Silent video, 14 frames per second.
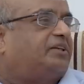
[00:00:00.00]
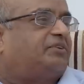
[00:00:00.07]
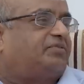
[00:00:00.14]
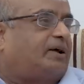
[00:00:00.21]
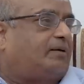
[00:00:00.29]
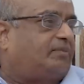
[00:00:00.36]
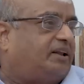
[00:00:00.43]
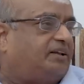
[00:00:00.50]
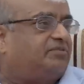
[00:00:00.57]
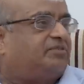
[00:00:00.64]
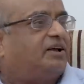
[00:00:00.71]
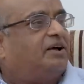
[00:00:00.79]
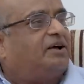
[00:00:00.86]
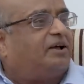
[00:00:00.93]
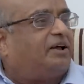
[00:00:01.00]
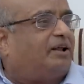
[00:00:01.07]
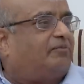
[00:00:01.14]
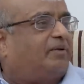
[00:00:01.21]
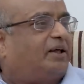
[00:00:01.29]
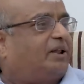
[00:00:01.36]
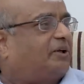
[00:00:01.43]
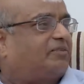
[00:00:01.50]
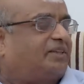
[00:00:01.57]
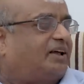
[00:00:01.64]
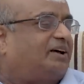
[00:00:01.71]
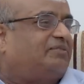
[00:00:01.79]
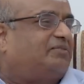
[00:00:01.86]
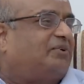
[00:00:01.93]
of the families in many of
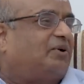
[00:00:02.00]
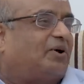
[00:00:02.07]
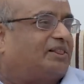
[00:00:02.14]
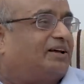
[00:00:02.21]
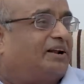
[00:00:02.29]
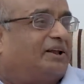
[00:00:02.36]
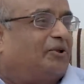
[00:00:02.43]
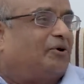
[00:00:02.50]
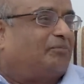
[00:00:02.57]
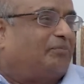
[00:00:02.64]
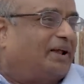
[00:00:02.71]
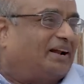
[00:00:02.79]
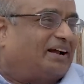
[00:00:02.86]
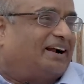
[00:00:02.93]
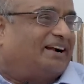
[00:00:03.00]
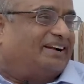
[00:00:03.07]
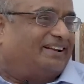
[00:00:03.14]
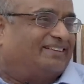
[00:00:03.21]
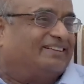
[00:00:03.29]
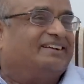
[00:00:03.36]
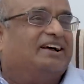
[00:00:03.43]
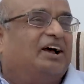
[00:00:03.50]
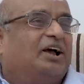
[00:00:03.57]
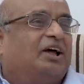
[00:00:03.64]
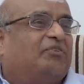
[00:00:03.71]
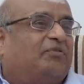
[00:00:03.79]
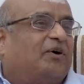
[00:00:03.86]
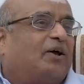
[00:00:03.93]
the northern European countries.
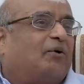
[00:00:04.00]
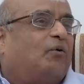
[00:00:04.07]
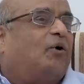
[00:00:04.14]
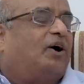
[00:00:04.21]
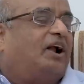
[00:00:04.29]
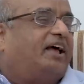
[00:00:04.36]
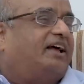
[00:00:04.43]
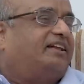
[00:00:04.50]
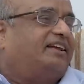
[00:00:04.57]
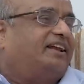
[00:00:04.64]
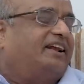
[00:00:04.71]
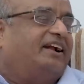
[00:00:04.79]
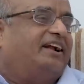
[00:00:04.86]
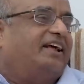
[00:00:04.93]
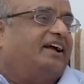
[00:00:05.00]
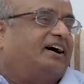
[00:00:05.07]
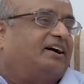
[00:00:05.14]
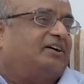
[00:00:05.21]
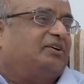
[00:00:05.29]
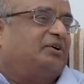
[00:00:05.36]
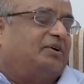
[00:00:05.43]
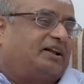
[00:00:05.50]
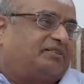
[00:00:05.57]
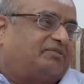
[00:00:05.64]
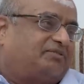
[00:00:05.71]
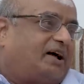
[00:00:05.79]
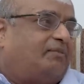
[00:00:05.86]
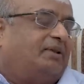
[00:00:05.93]
If you are old age in India,
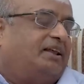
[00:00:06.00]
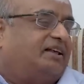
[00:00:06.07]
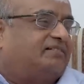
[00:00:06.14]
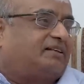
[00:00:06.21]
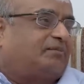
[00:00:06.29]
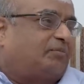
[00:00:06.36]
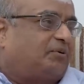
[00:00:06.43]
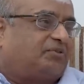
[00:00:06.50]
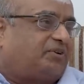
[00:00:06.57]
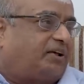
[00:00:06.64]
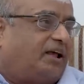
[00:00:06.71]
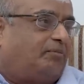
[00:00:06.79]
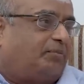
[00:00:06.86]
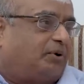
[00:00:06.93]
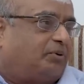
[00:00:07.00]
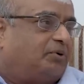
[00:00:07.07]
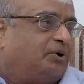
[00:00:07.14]
your family is supposed to help you.